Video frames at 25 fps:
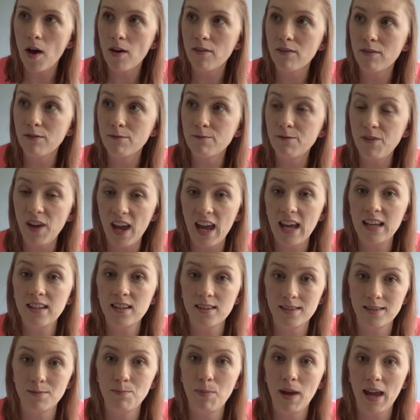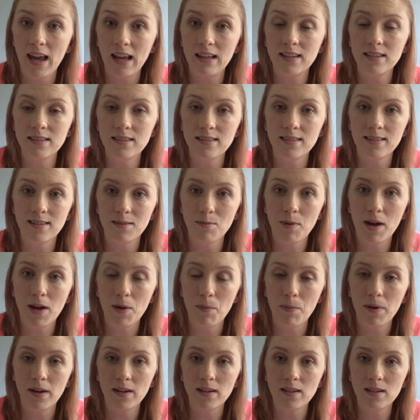Fed is best, in my
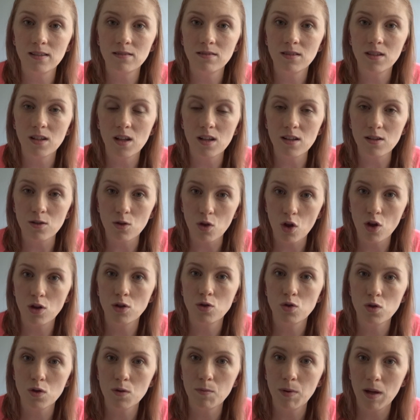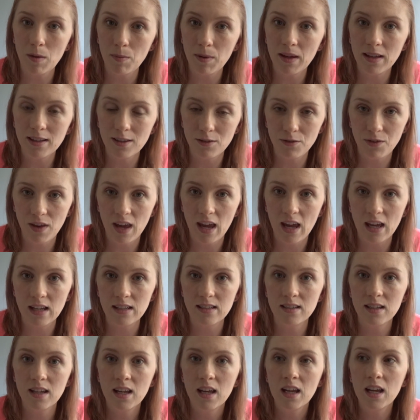opinion. As long as your baby is fed
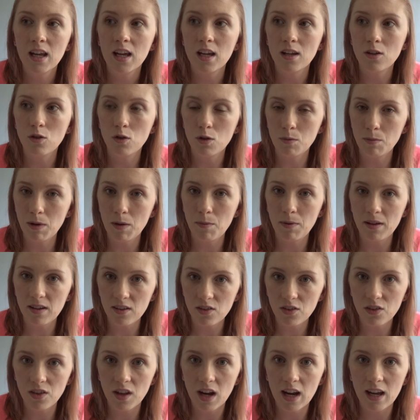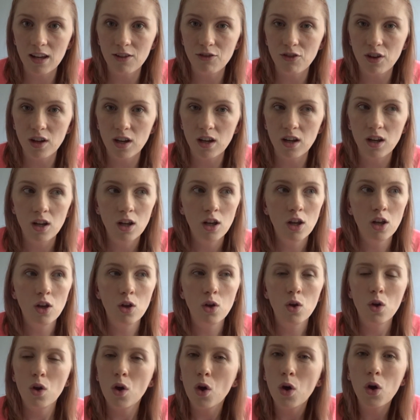and your baby is thriving,
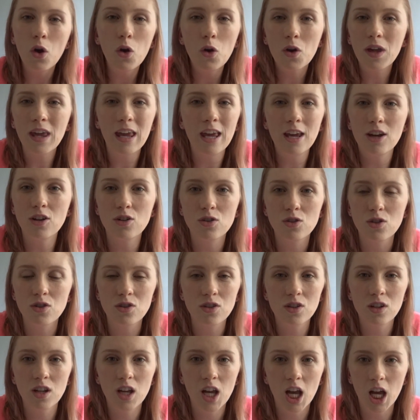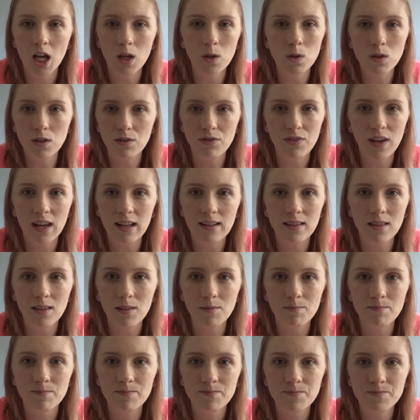who cares how you fed
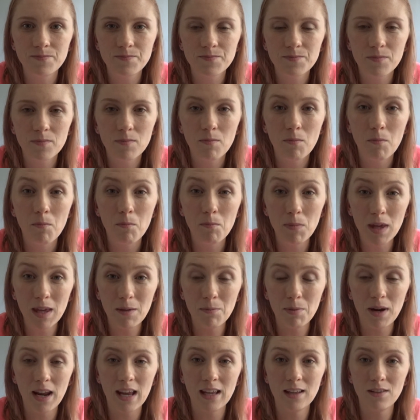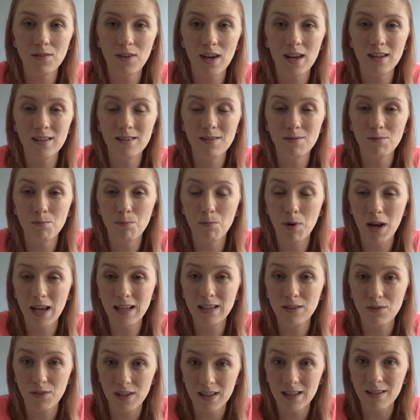them? Me
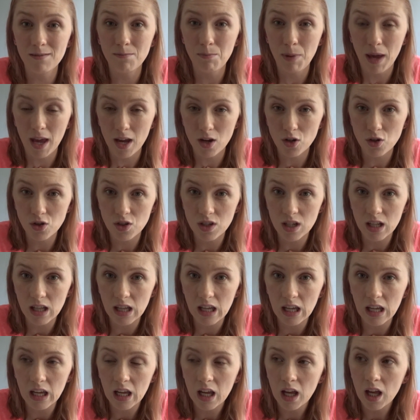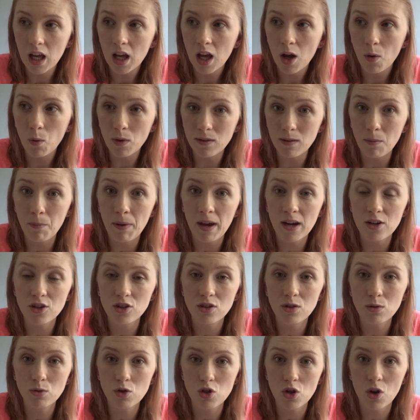breastfeeding personally was a
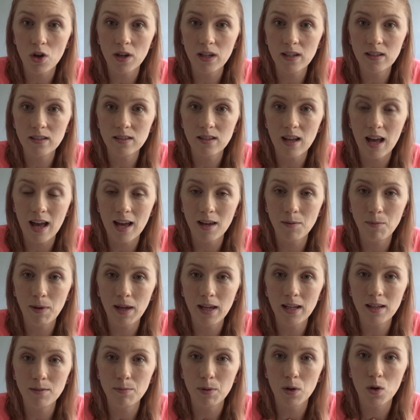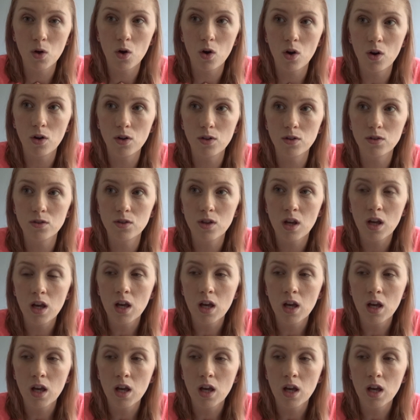personal choice I made because